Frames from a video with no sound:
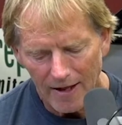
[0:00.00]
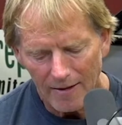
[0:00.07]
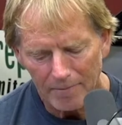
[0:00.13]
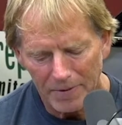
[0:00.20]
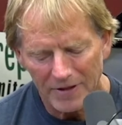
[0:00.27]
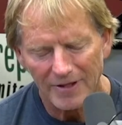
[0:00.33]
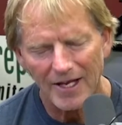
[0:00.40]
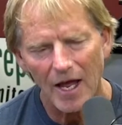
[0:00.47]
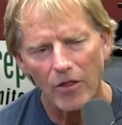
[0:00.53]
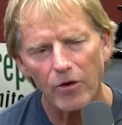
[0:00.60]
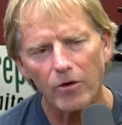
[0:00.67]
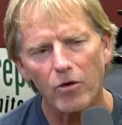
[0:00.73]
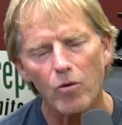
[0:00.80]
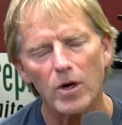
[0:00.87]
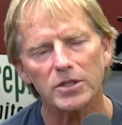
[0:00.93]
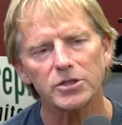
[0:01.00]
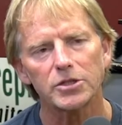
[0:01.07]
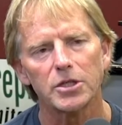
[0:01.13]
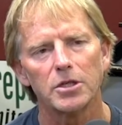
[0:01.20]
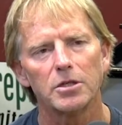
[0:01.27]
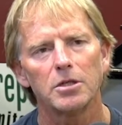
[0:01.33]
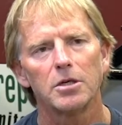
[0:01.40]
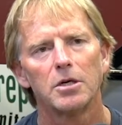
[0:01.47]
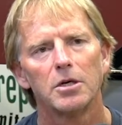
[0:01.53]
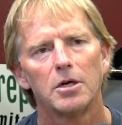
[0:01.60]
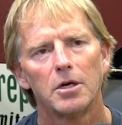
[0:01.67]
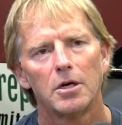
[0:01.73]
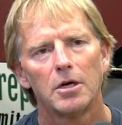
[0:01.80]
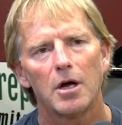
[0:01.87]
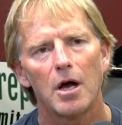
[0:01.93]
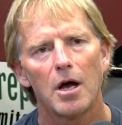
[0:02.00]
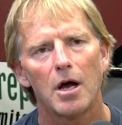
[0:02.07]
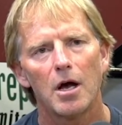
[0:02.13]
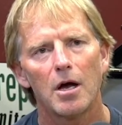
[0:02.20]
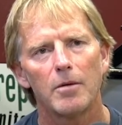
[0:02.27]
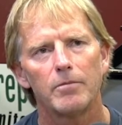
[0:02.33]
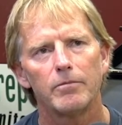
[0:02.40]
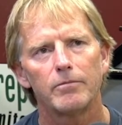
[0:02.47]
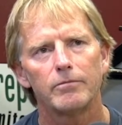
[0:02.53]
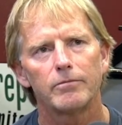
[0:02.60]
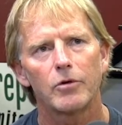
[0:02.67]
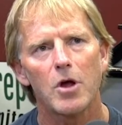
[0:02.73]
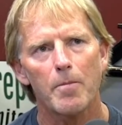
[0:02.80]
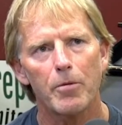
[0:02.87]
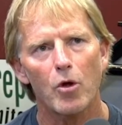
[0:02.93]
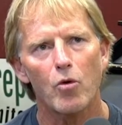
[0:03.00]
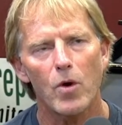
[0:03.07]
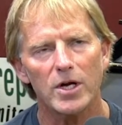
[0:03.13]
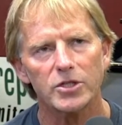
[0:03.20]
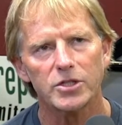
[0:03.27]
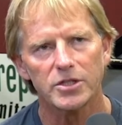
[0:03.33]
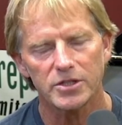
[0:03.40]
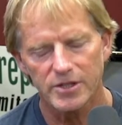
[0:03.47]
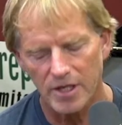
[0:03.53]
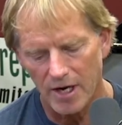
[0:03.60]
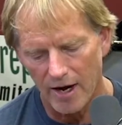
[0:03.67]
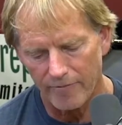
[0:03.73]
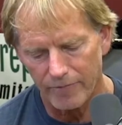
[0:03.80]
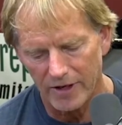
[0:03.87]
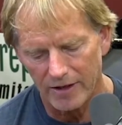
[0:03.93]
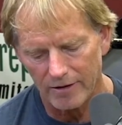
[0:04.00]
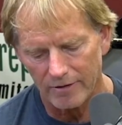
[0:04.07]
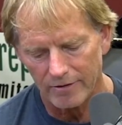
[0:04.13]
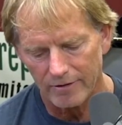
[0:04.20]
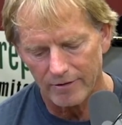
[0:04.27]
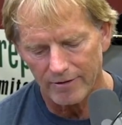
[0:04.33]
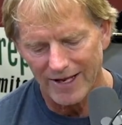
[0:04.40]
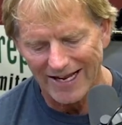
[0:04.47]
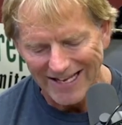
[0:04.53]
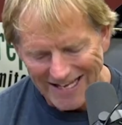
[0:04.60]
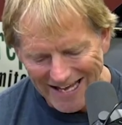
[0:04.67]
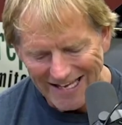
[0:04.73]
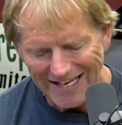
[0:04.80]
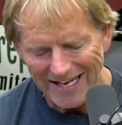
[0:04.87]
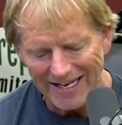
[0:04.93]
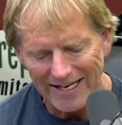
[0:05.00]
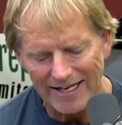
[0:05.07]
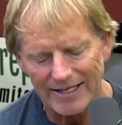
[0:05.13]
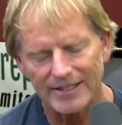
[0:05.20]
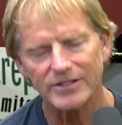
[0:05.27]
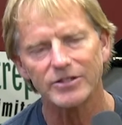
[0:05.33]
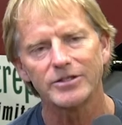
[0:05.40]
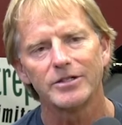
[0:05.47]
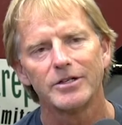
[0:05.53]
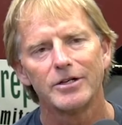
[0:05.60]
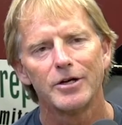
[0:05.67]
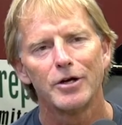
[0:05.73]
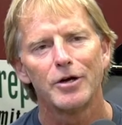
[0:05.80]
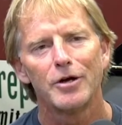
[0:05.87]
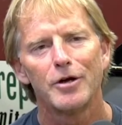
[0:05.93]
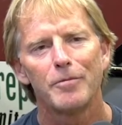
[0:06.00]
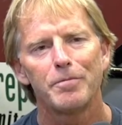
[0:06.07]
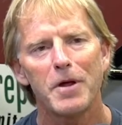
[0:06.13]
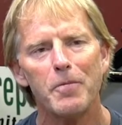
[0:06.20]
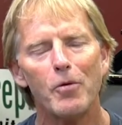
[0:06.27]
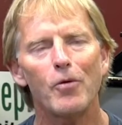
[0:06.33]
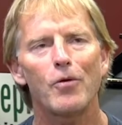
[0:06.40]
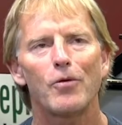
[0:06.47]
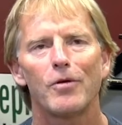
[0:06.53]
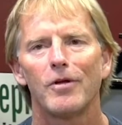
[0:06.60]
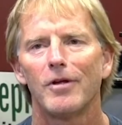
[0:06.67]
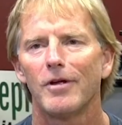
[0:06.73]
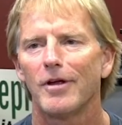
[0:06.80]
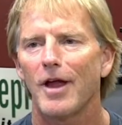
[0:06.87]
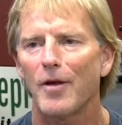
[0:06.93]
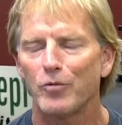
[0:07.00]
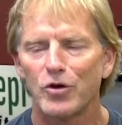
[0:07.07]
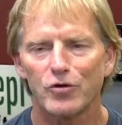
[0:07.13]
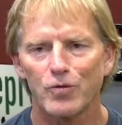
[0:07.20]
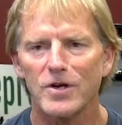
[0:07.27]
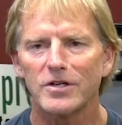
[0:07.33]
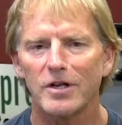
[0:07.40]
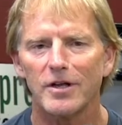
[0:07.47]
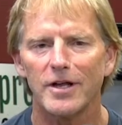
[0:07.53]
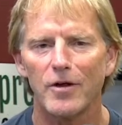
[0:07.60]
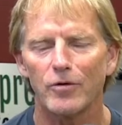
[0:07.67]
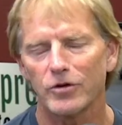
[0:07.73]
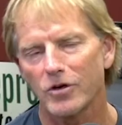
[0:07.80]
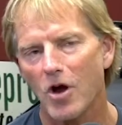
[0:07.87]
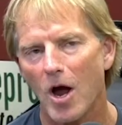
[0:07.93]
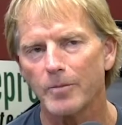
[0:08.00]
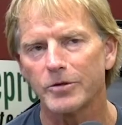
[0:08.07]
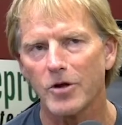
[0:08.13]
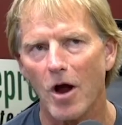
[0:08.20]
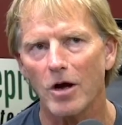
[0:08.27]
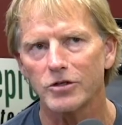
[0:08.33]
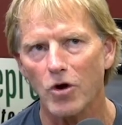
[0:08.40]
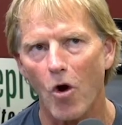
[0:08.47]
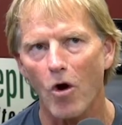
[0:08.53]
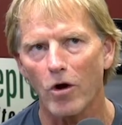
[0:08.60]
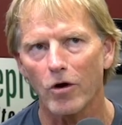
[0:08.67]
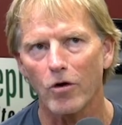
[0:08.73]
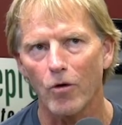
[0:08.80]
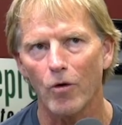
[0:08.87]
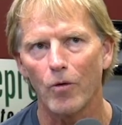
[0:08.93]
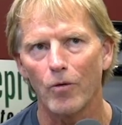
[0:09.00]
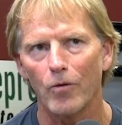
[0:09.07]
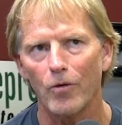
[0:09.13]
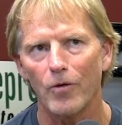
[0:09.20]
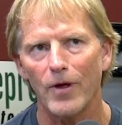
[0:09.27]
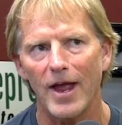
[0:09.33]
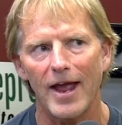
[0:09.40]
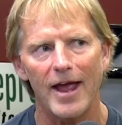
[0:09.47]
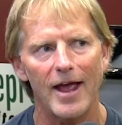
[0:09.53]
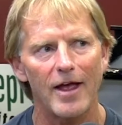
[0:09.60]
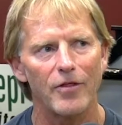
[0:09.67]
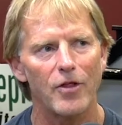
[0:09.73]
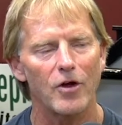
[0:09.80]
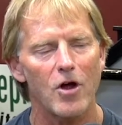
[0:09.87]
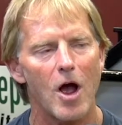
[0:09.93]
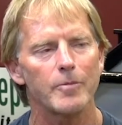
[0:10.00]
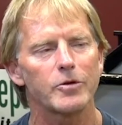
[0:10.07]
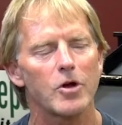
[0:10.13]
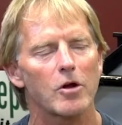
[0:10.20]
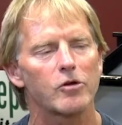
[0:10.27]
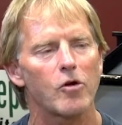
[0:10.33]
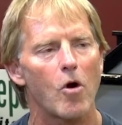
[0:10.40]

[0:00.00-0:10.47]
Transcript: But the other question, um, couple of questions that I've been, been getting is people, if just recently there was a Comstocks article, and the Comstocks